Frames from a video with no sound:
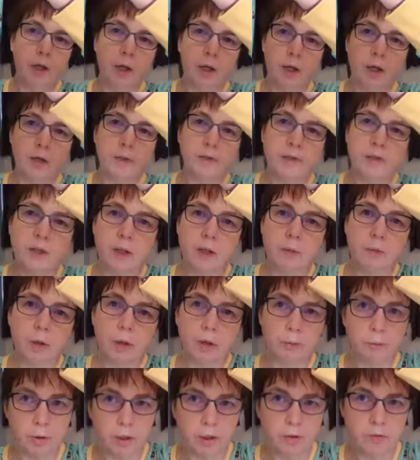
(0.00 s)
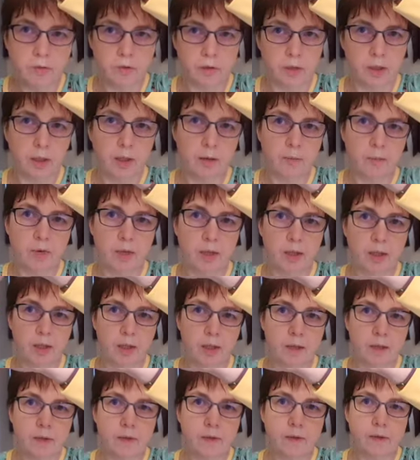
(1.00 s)
And so I'm going to keep
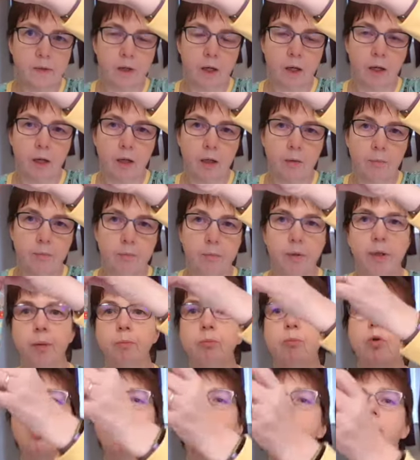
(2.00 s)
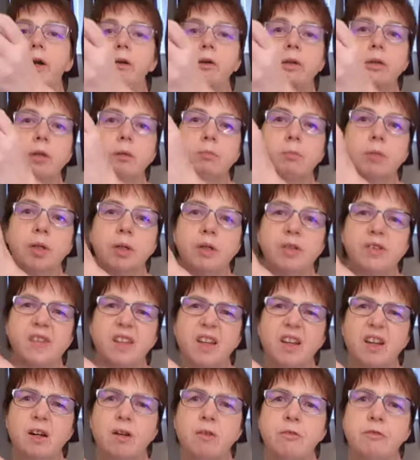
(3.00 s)
these, but I'm not wearing them because
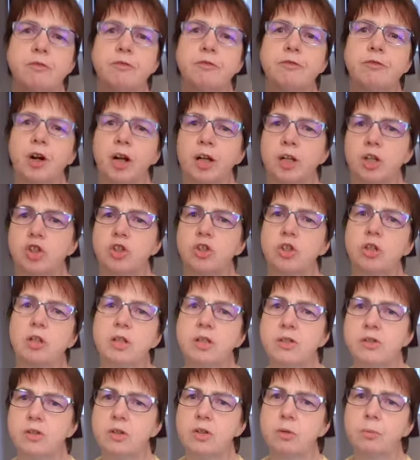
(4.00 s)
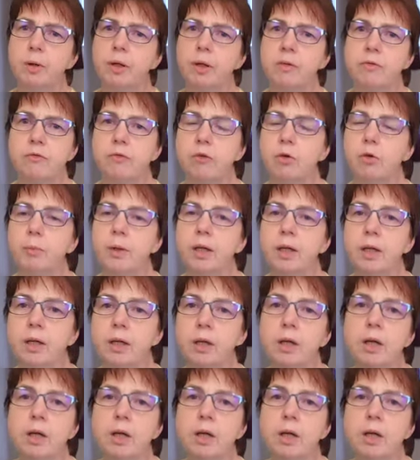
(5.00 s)
they are fractionally too big for me.